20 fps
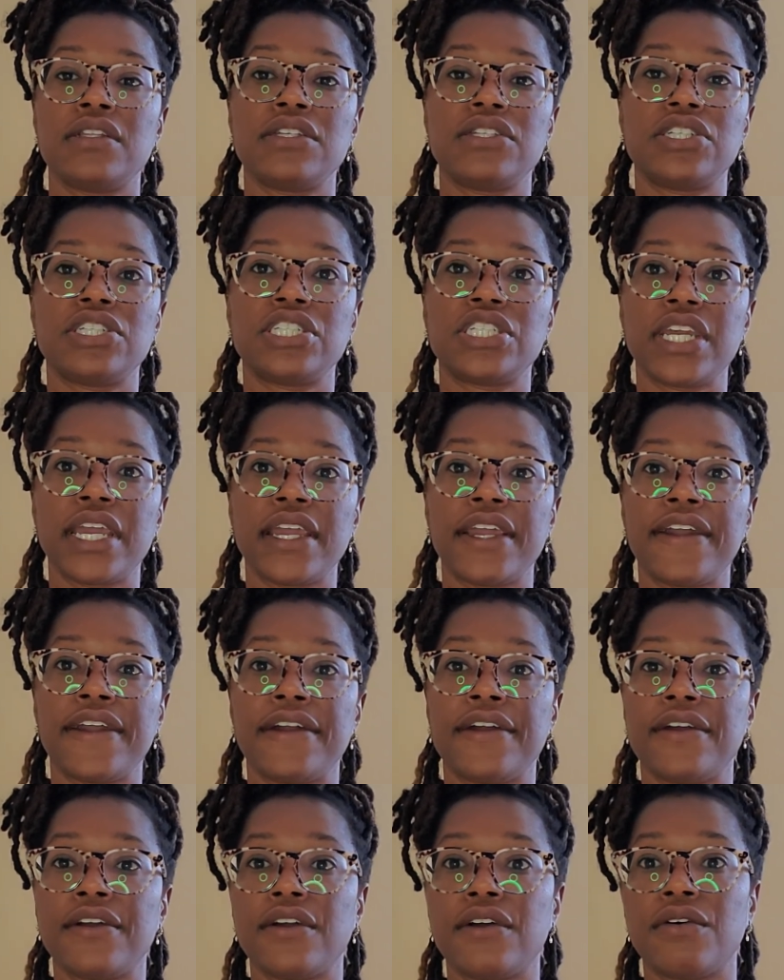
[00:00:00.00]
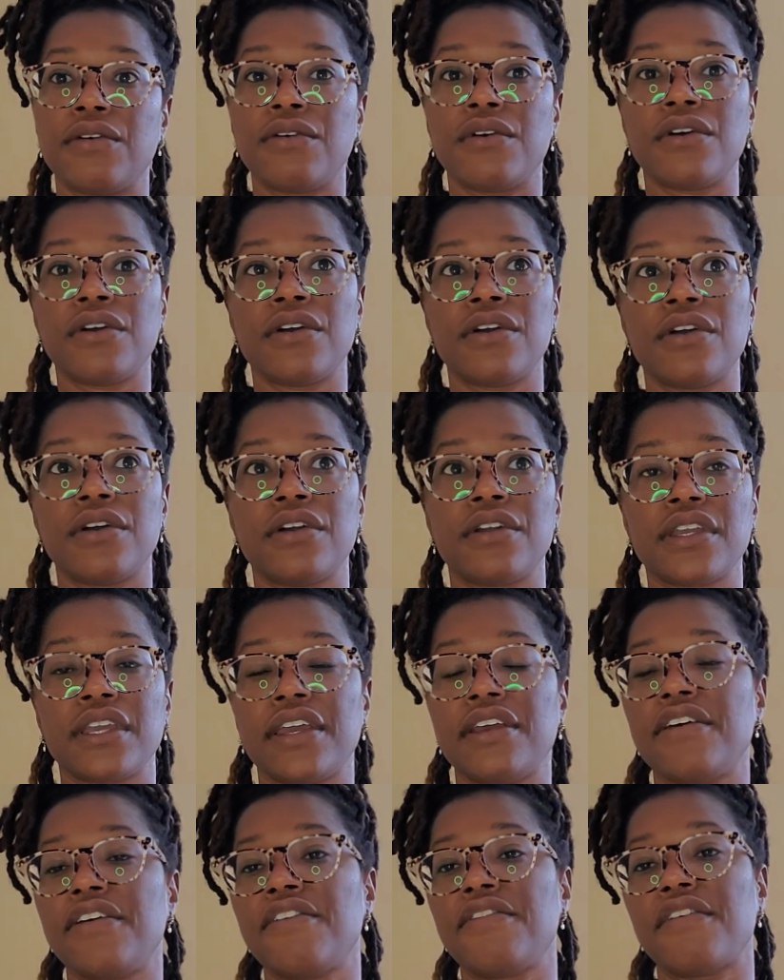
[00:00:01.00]
share or
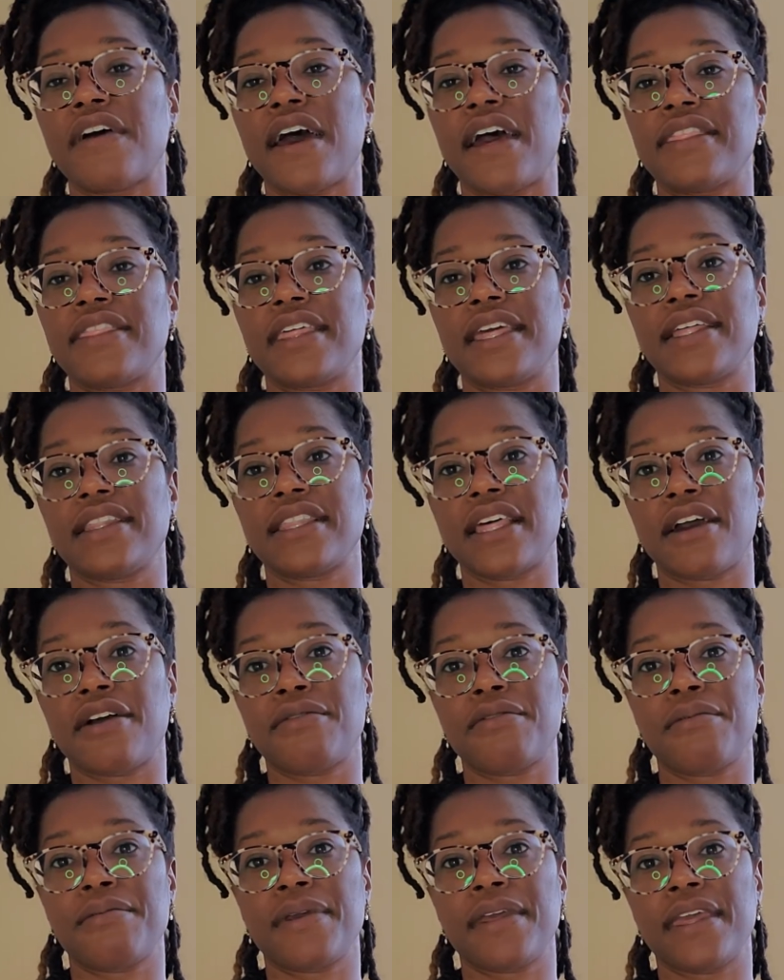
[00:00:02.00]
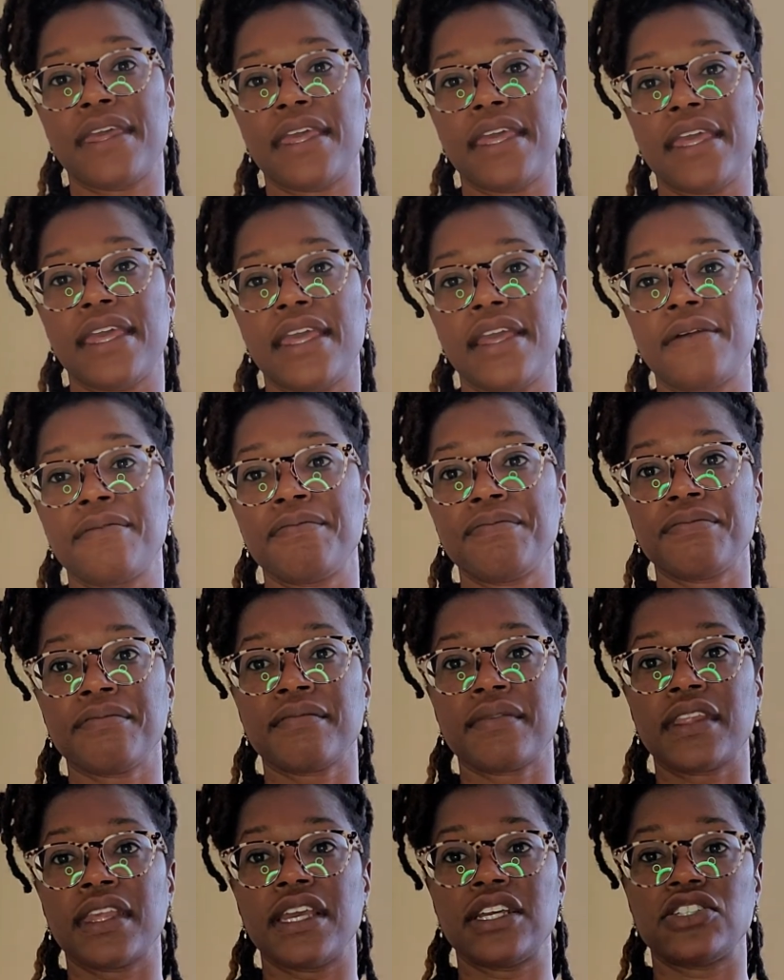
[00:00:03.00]
give, I think that would be
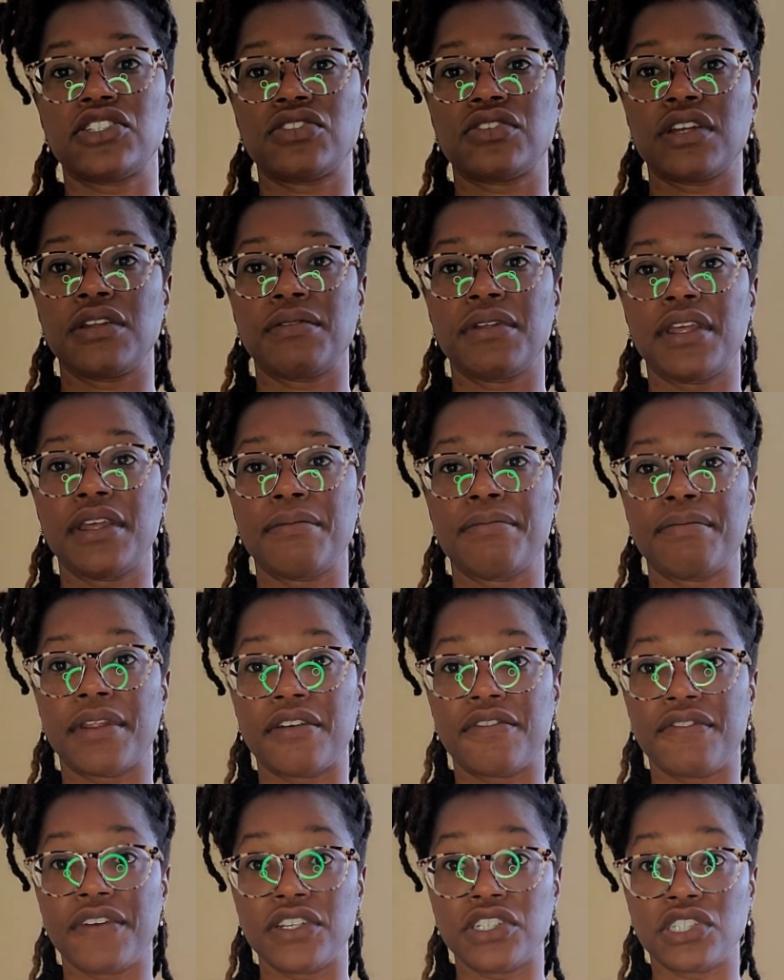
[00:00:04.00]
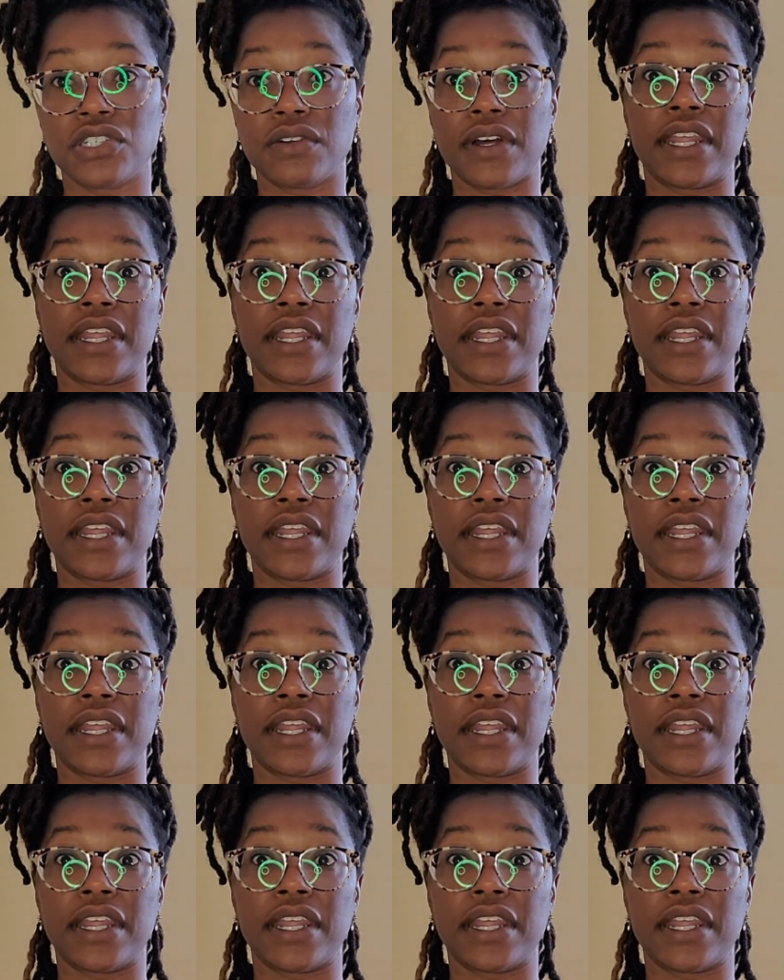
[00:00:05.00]
extremely beneficial.